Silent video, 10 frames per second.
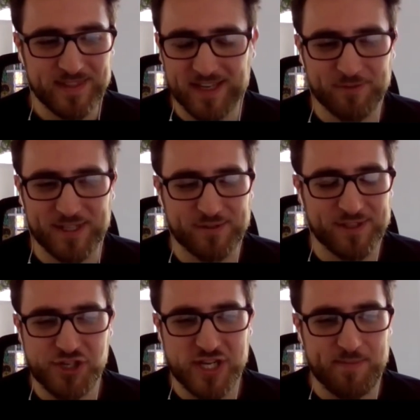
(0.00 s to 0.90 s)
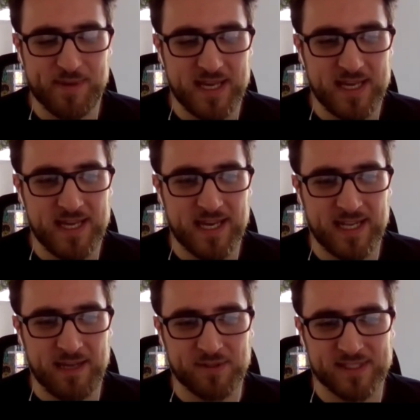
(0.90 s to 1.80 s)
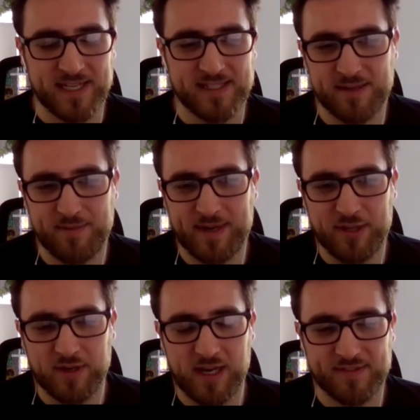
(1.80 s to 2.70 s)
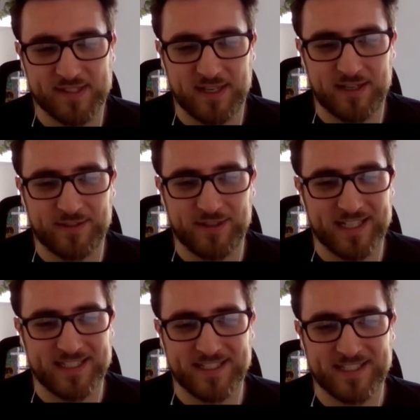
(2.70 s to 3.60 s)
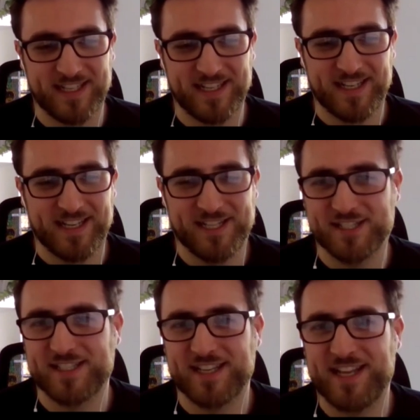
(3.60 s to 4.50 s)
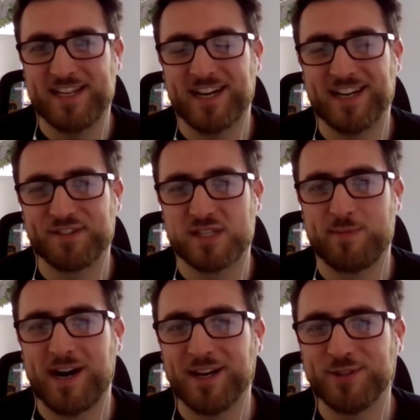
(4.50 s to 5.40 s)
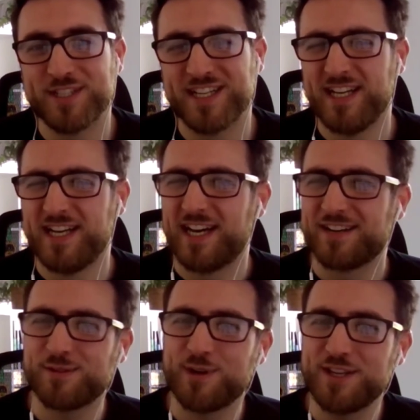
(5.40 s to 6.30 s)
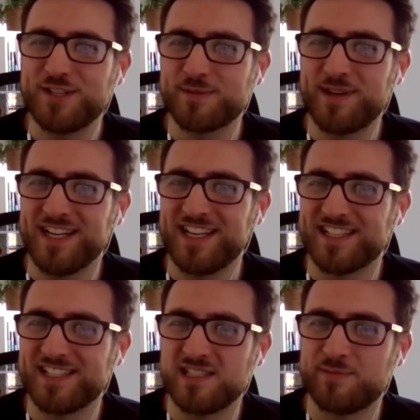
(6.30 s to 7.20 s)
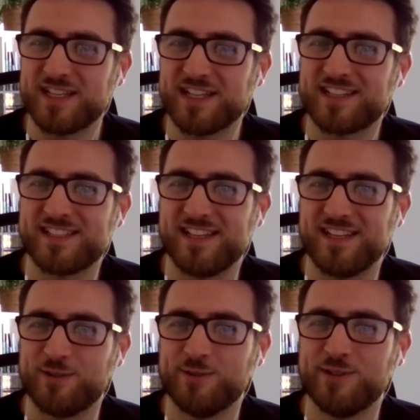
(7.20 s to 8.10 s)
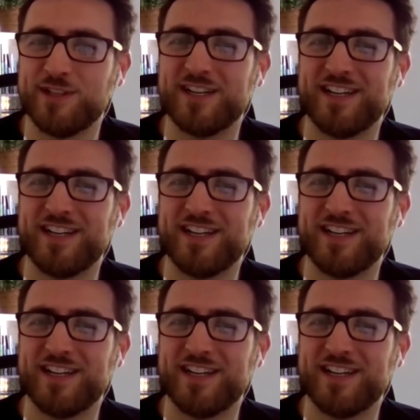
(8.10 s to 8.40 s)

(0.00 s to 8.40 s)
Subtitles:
I went to a GP, and he was saying, tell me about your lifestyle. And he kind of smiled. So why are you smiling? This is a bit cynical.